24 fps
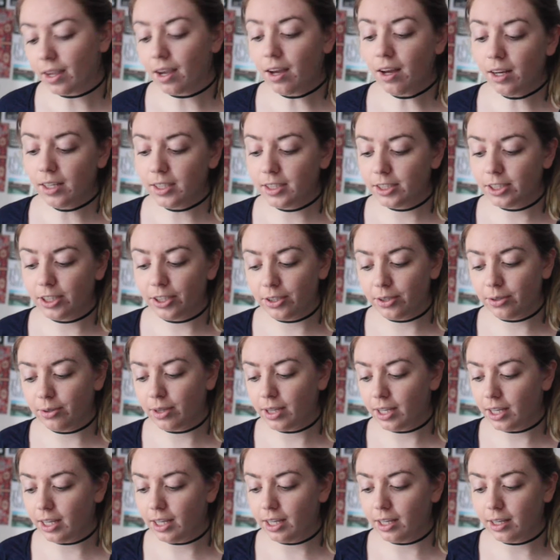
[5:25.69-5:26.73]
onto
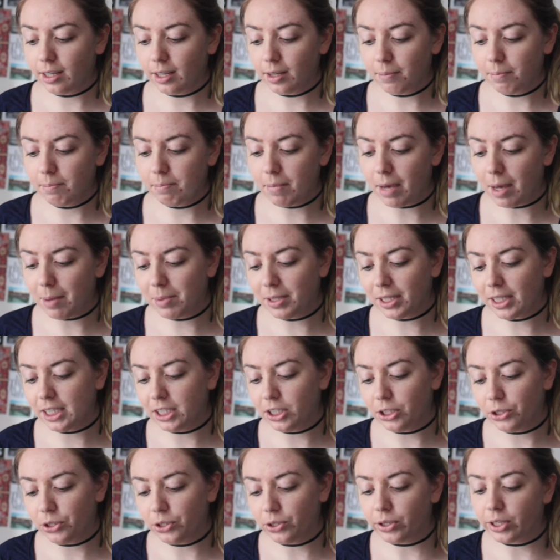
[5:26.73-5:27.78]
the Maybelline
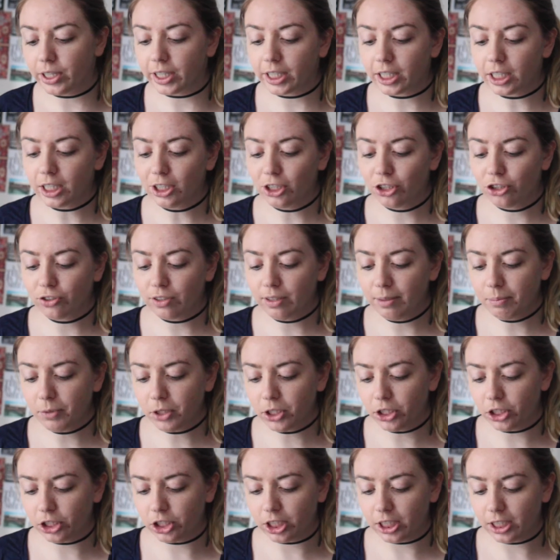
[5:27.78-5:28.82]
New York Dream
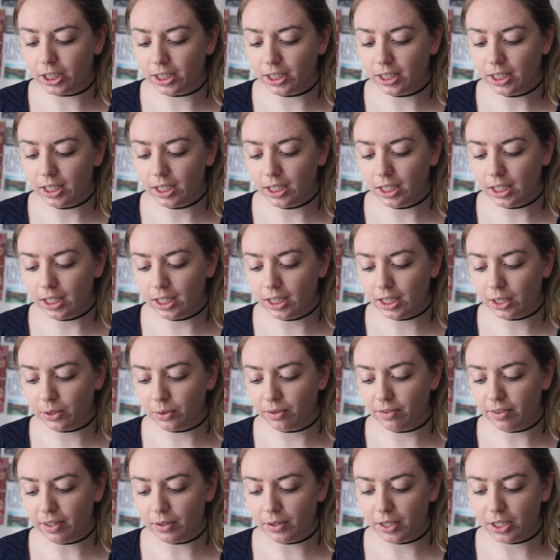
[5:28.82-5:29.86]
Cushion
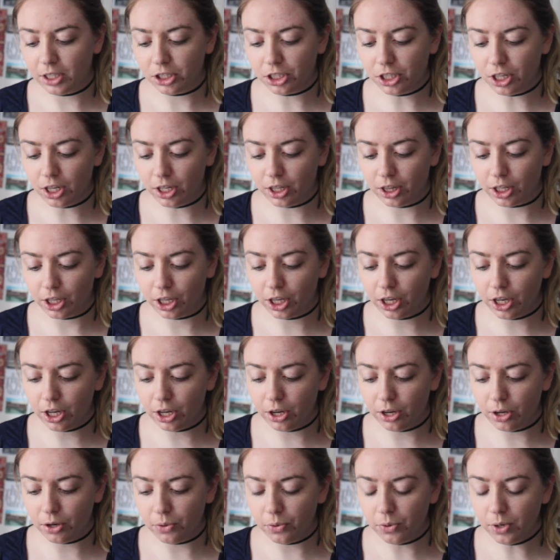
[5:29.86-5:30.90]
Liquid Foundation on the
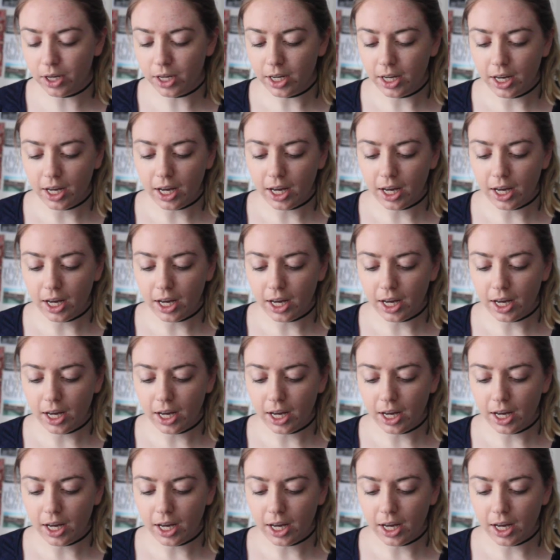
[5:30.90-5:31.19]
Go.